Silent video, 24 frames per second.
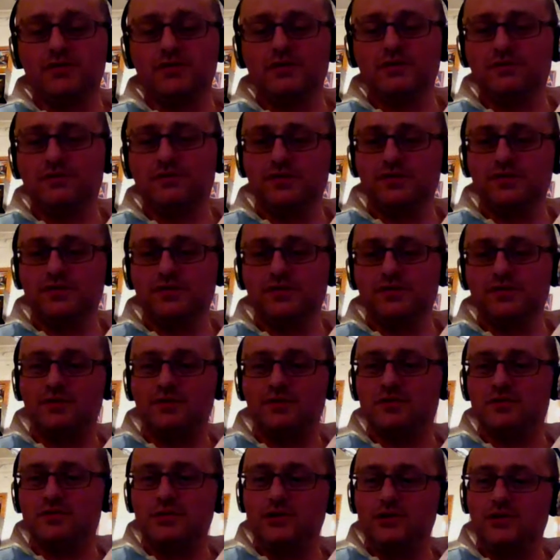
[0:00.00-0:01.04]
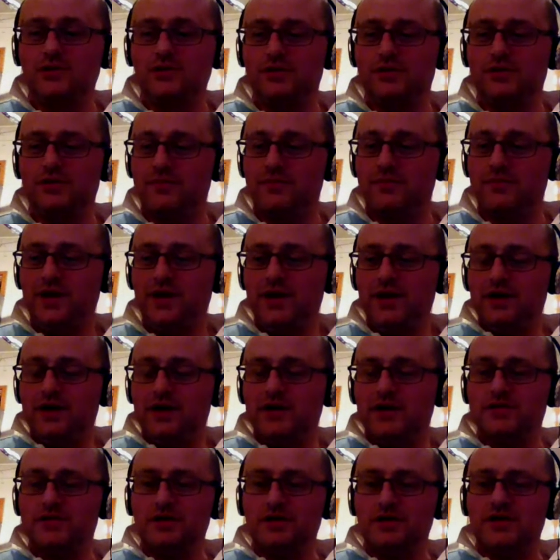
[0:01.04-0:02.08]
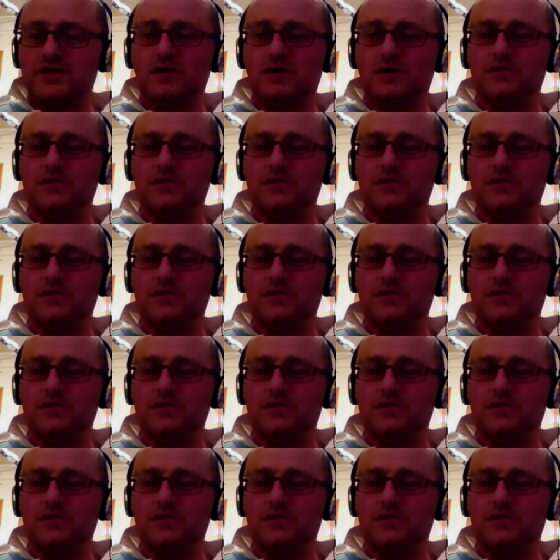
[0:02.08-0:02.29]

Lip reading: to enjoy them from as well.